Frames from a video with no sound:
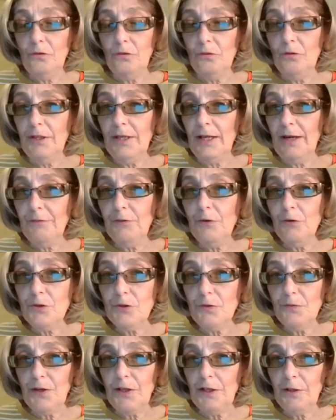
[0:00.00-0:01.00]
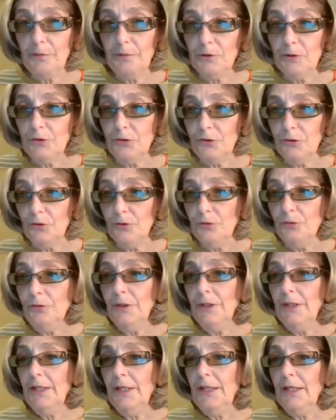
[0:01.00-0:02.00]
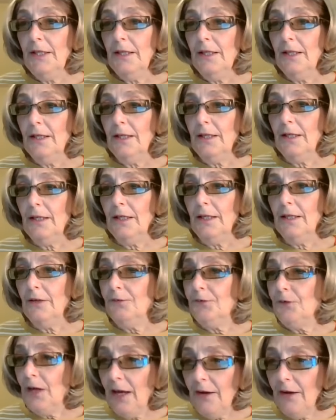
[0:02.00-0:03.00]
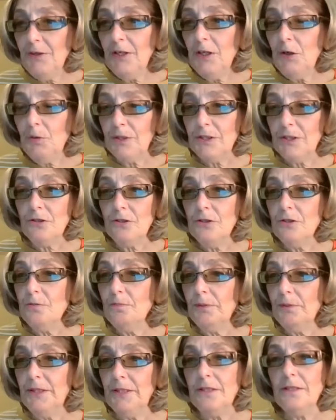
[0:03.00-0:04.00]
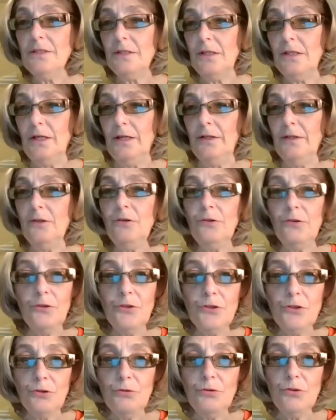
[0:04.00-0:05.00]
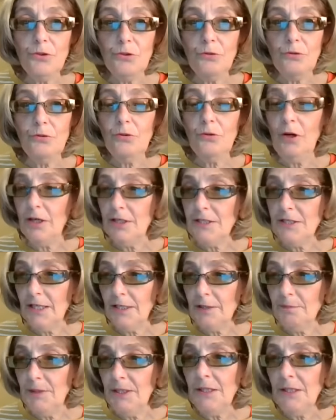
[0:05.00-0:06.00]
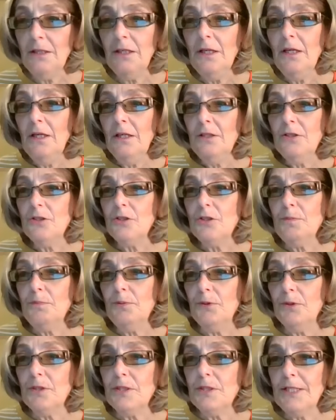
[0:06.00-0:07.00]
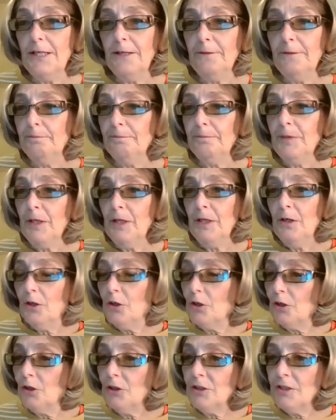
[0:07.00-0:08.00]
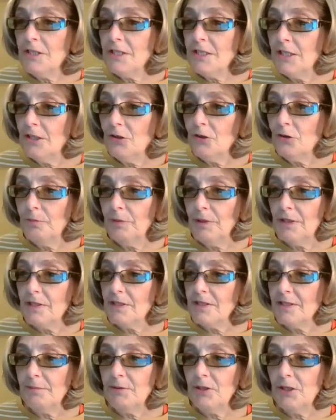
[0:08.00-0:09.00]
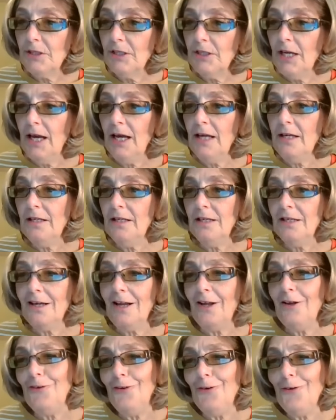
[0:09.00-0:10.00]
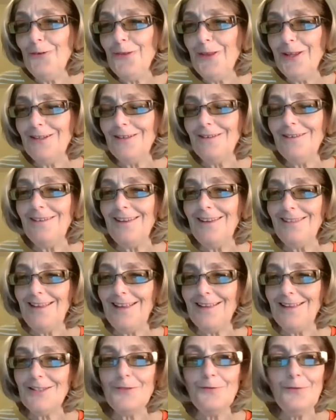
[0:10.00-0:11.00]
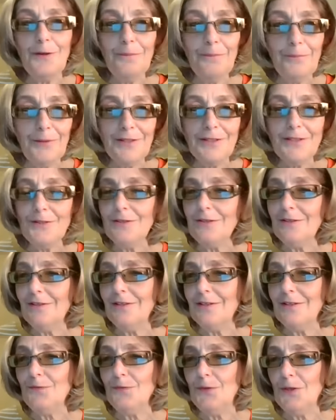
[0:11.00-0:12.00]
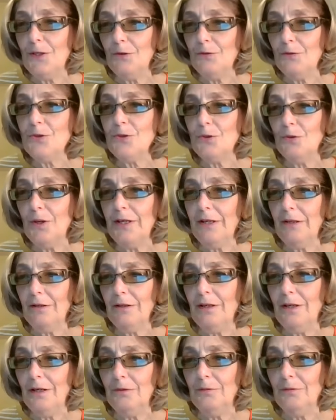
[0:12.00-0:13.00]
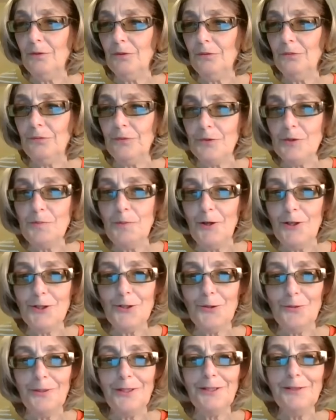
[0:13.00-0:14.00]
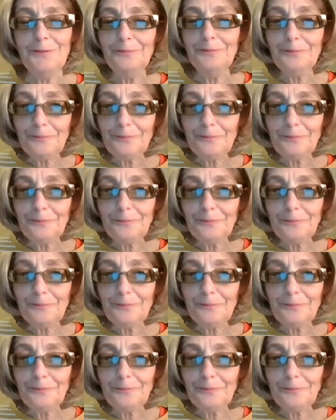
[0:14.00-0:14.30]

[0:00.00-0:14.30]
you can have those available to you. And if you have any questions, please, I encourage you to contact me. Just put Irlen syndrome in the subject line, and I'll know that's from this video, so I will respond to it.